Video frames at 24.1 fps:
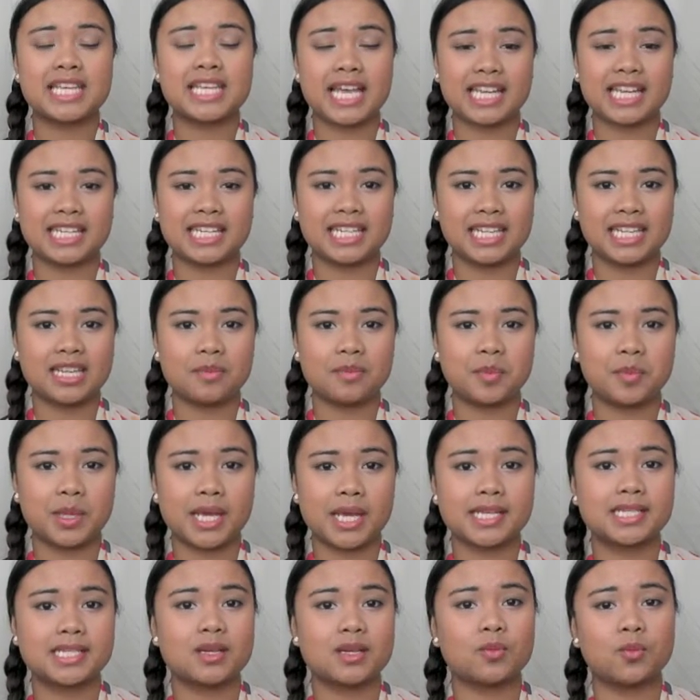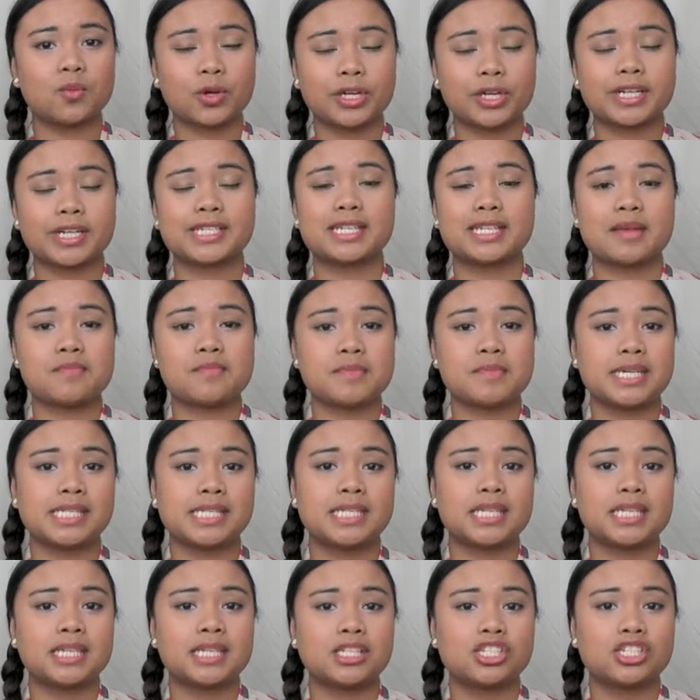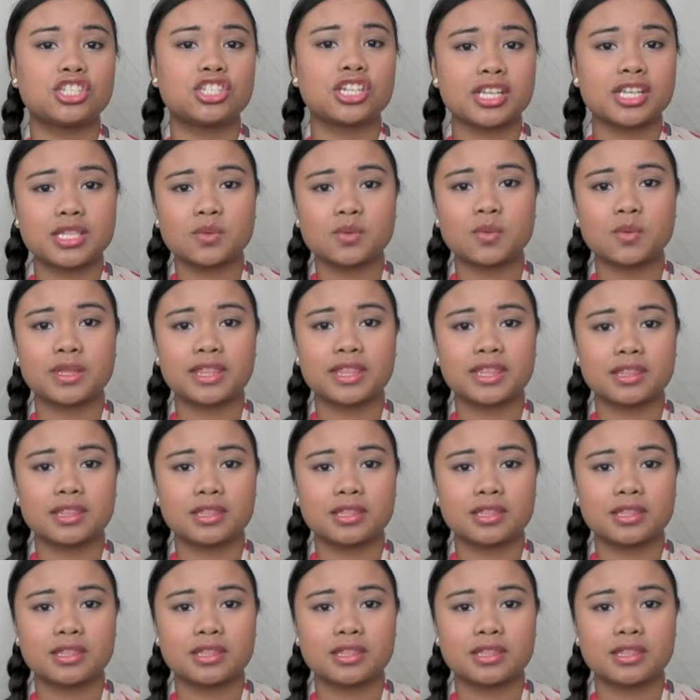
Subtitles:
technique because it works amazing just